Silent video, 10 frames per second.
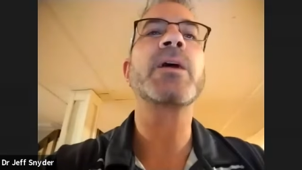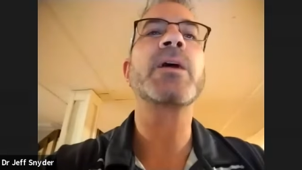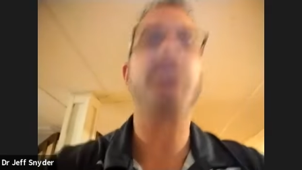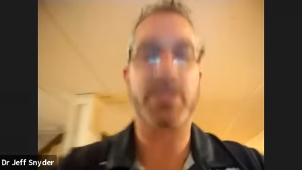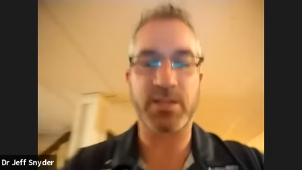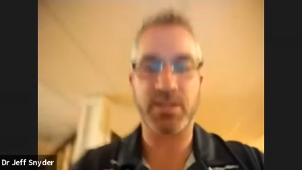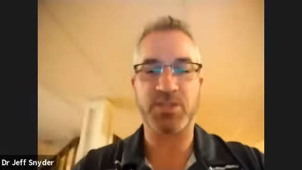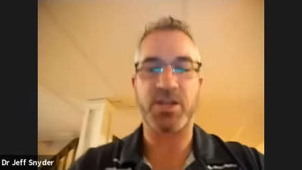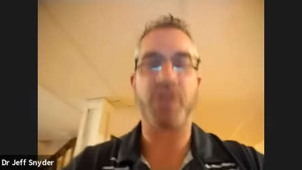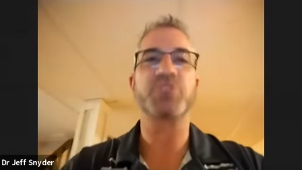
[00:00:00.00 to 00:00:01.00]
technically
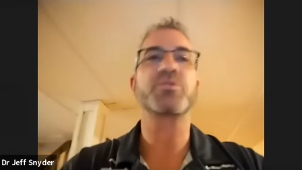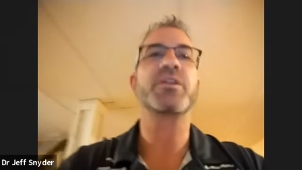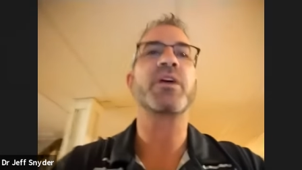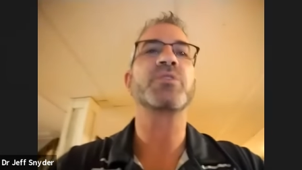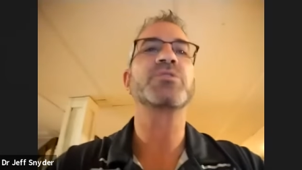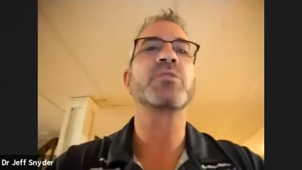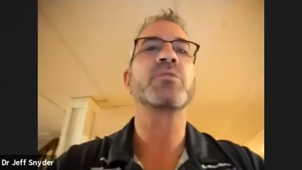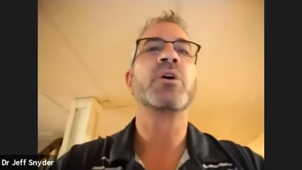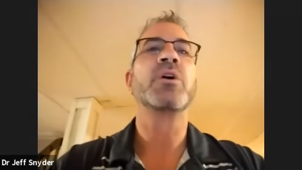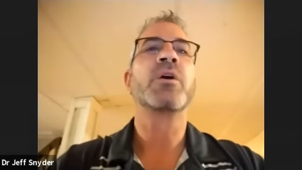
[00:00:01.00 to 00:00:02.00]
challenged right now, so.
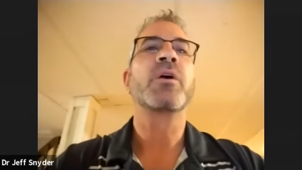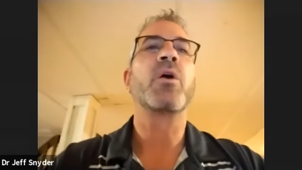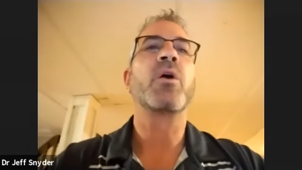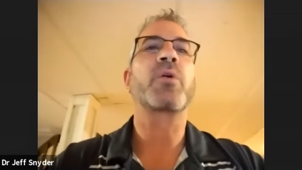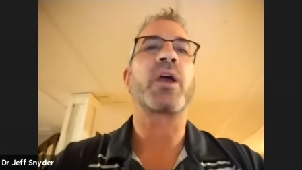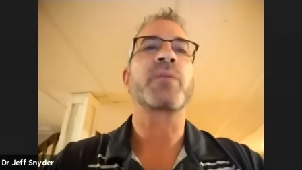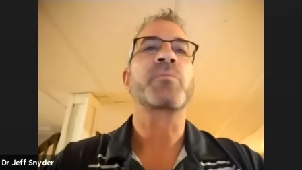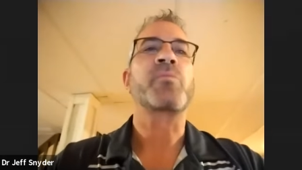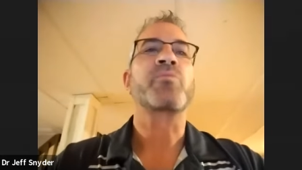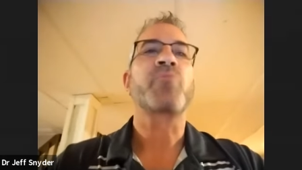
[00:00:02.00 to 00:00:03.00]
Okay,
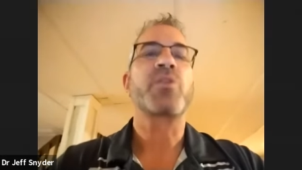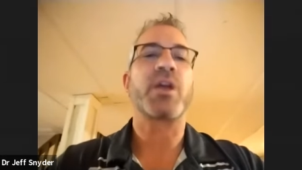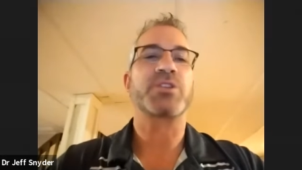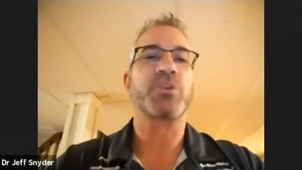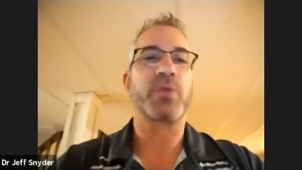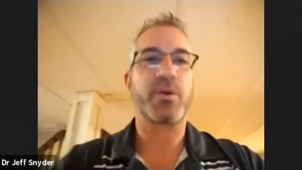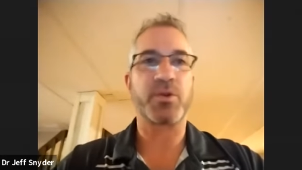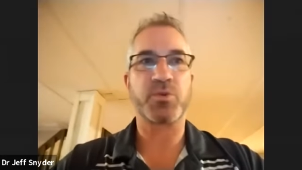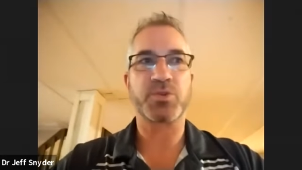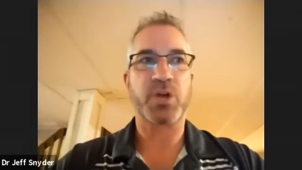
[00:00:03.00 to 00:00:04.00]
yeah, so what I want
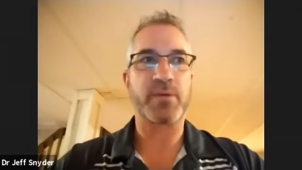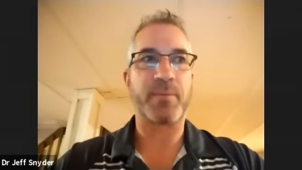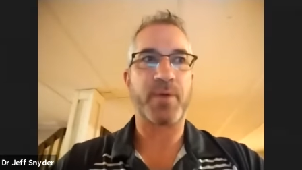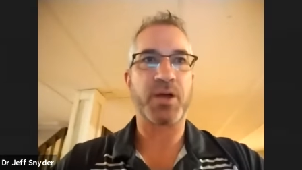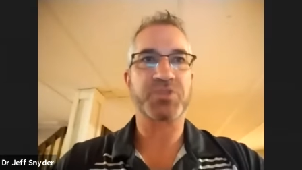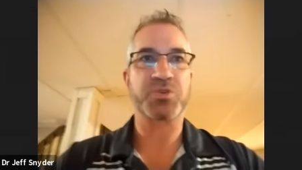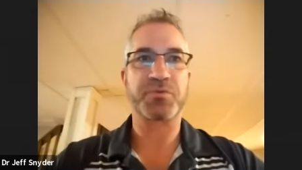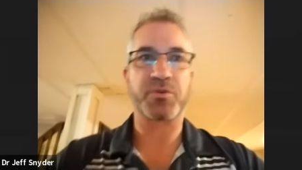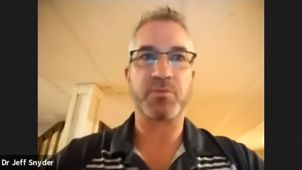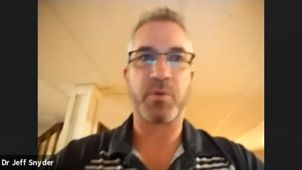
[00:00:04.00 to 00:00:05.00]
to do is talk about posture
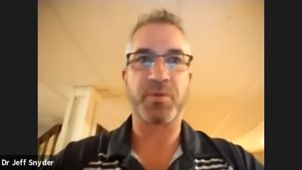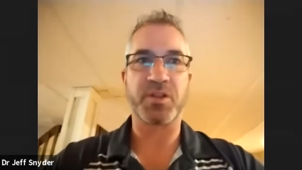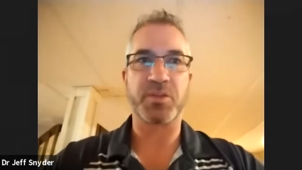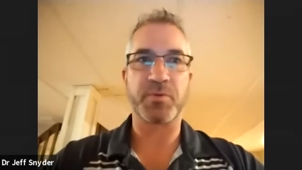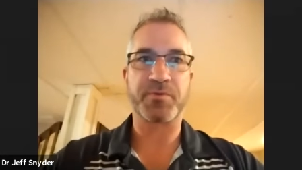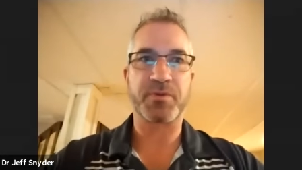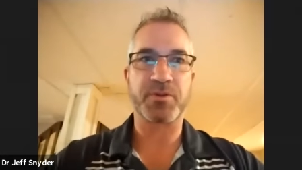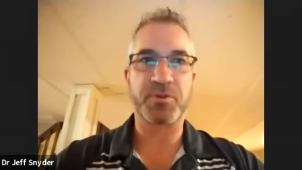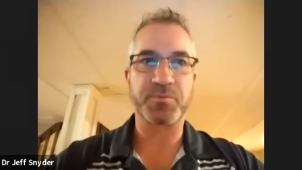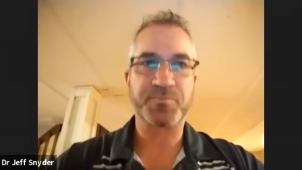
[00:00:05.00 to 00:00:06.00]
for a moment a little bit
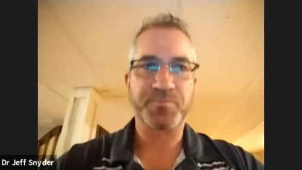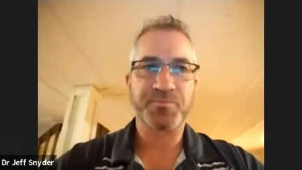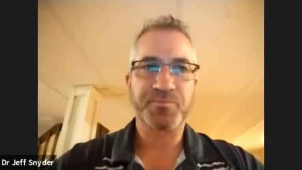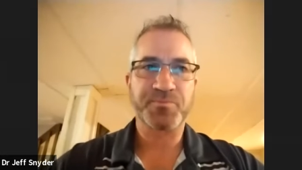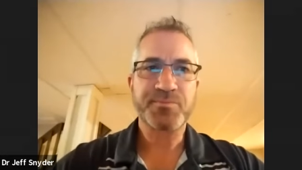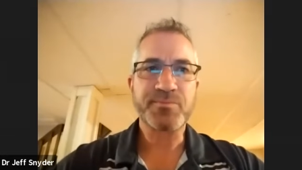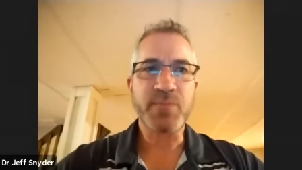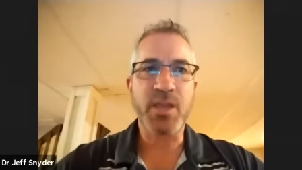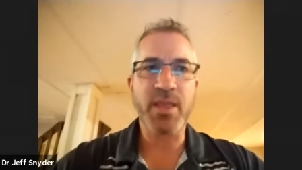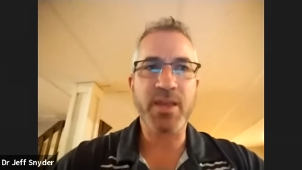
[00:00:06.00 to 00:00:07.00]
further.
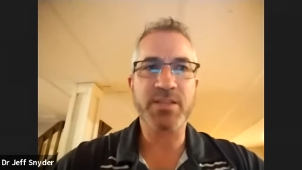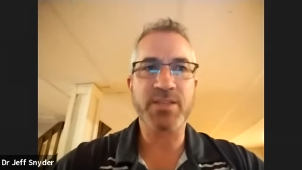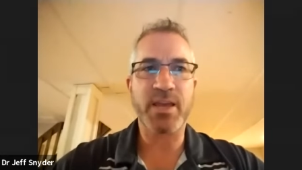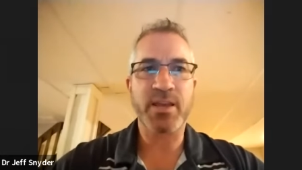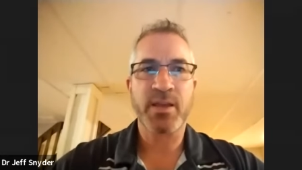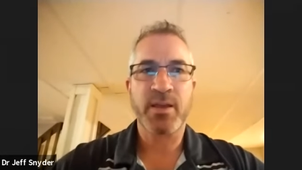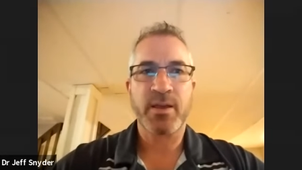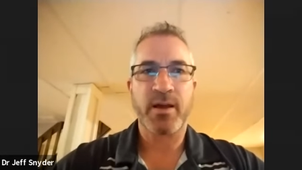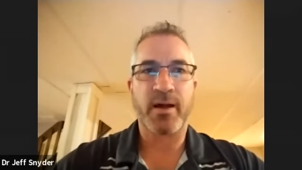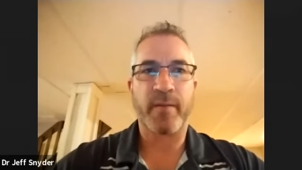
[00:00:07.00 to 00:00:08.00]
And that is that
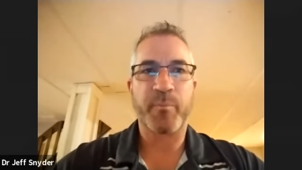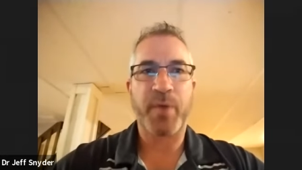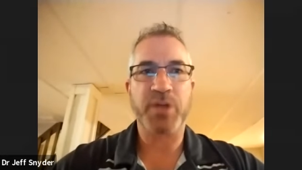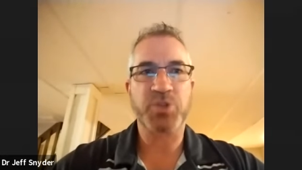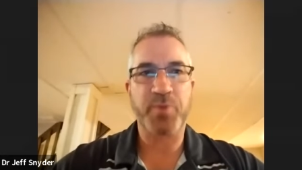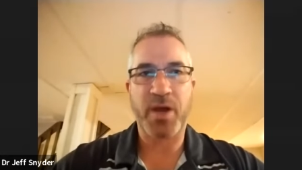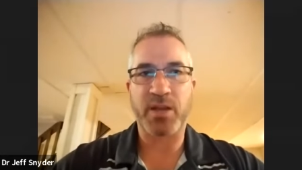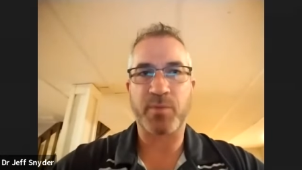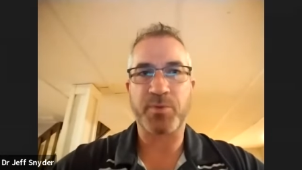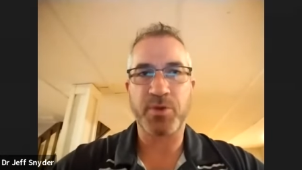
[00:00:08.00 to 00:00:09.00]
um, posture behind a
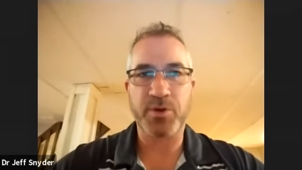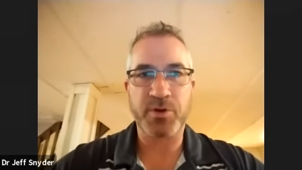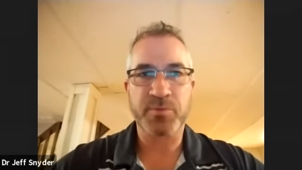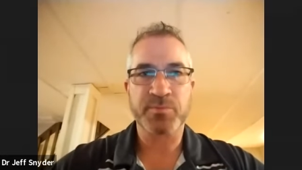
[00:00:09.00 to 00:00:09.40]
computer,